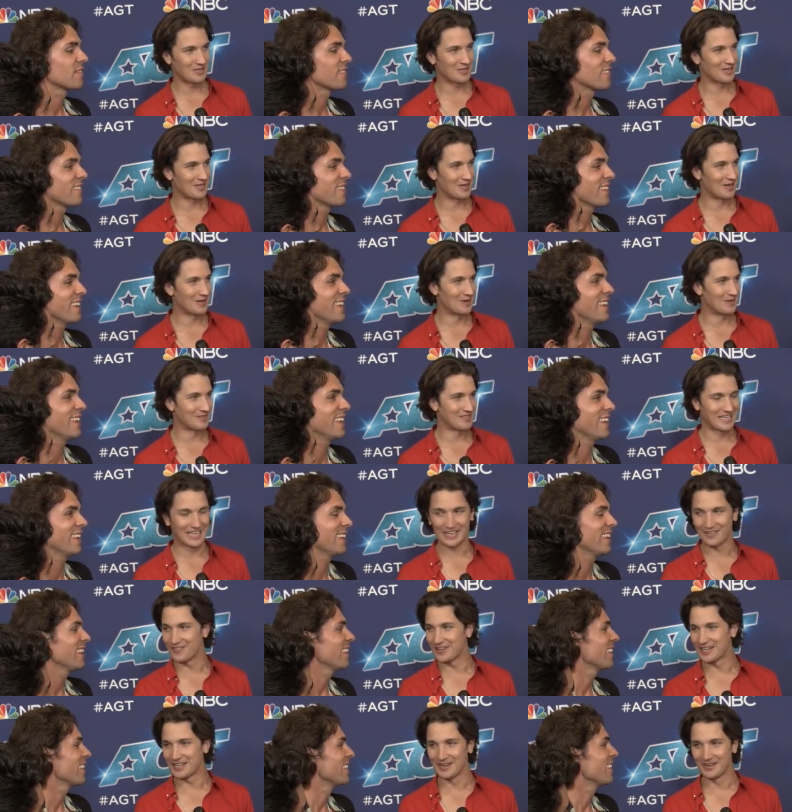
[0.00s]
Speaker 1: you know, taking
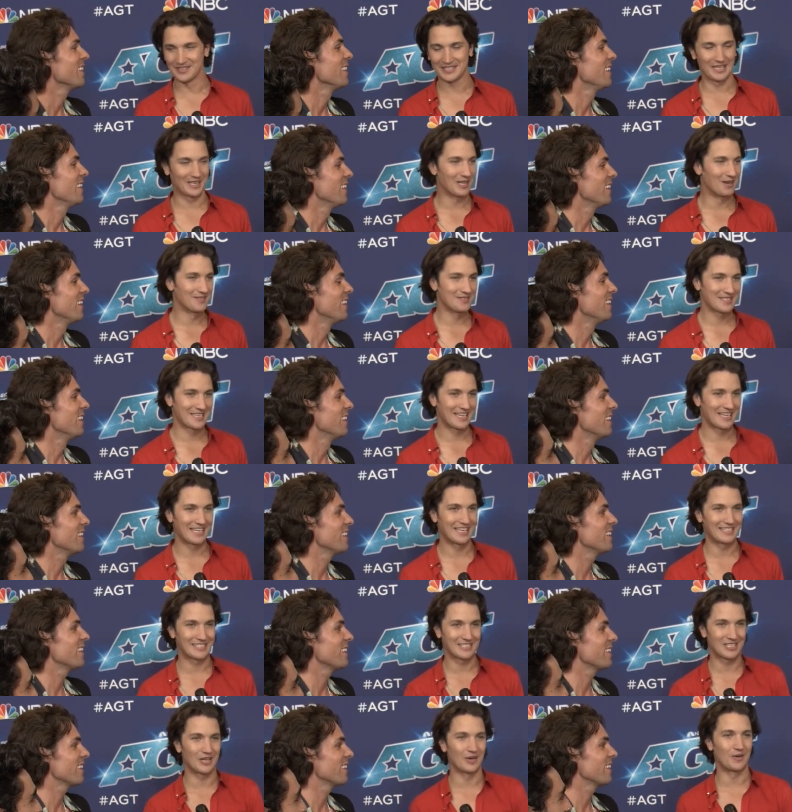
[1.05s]
videos. I love seeing it.
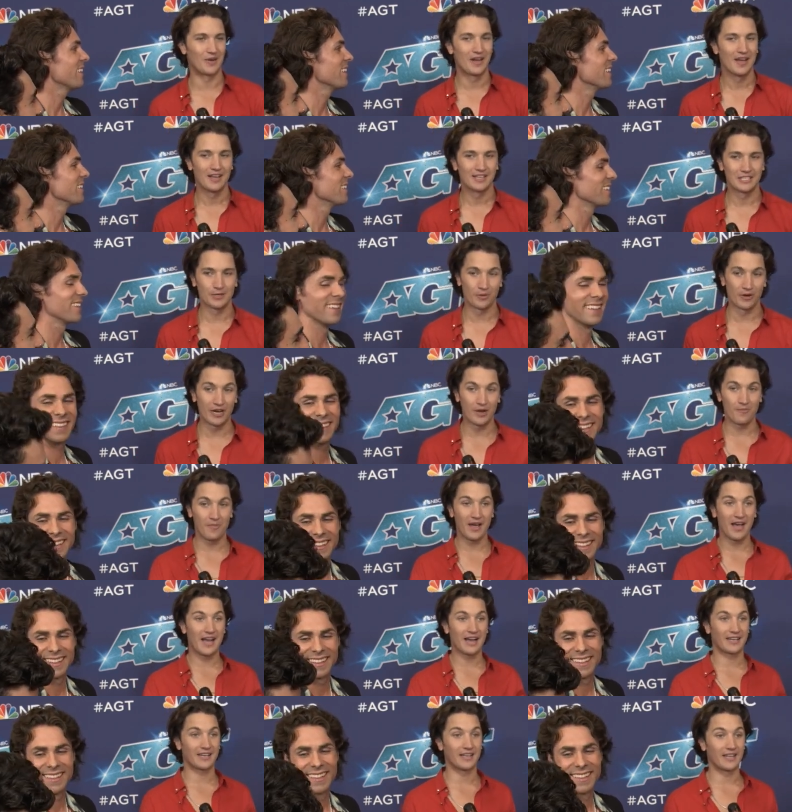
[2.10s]
So to bring it
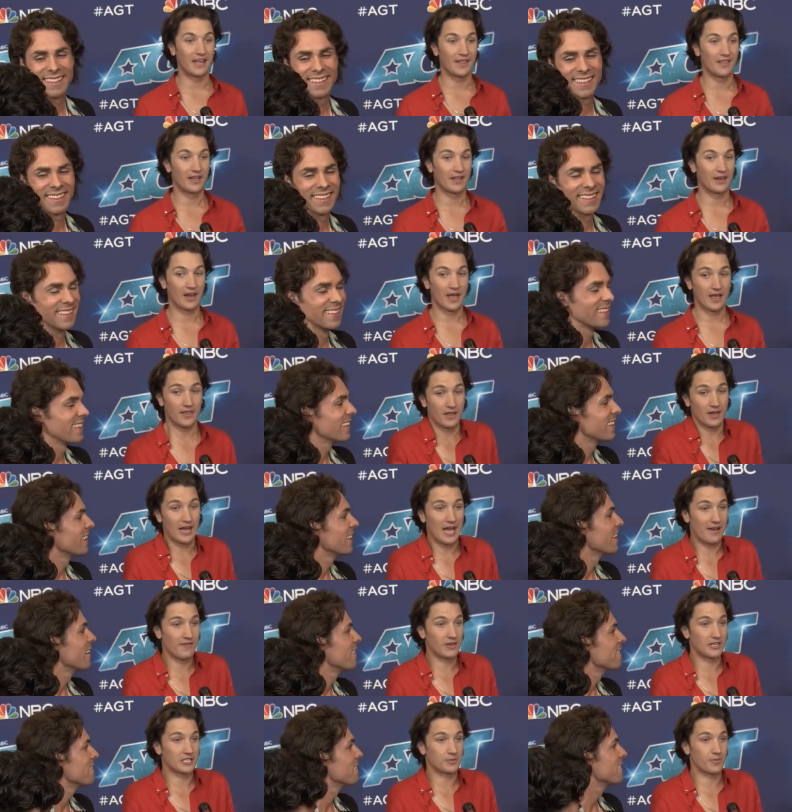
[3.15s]
back and, and then and then have
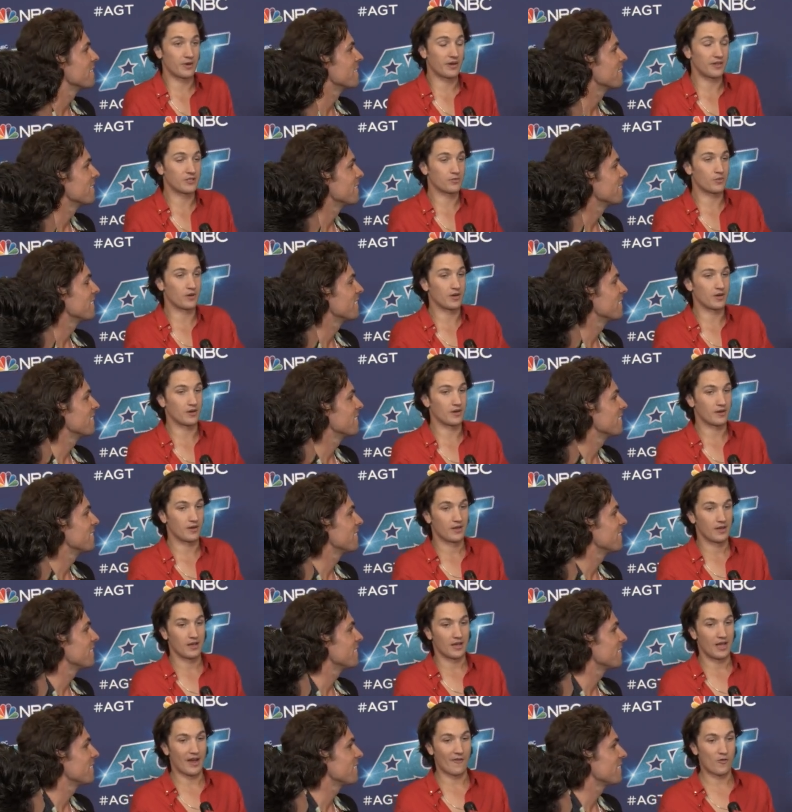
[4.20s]
an experience where
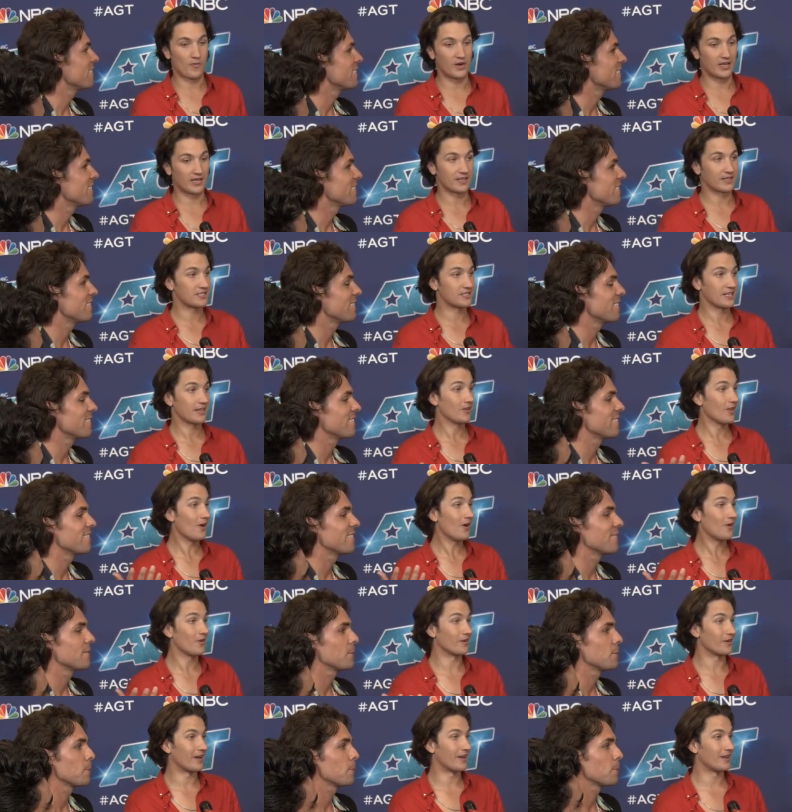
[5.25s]
everybody can sing
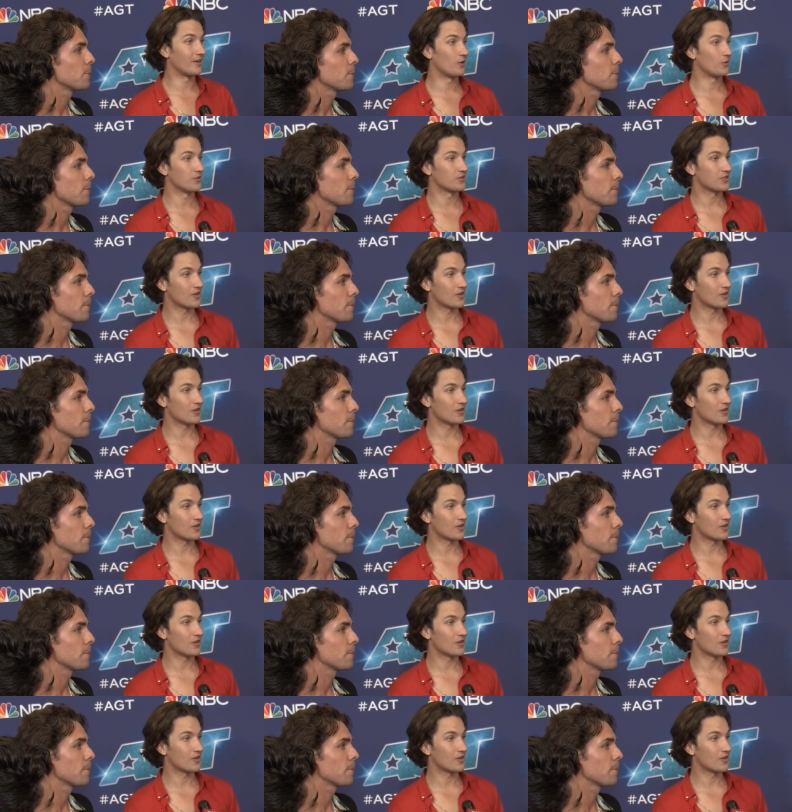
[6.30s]
along and know the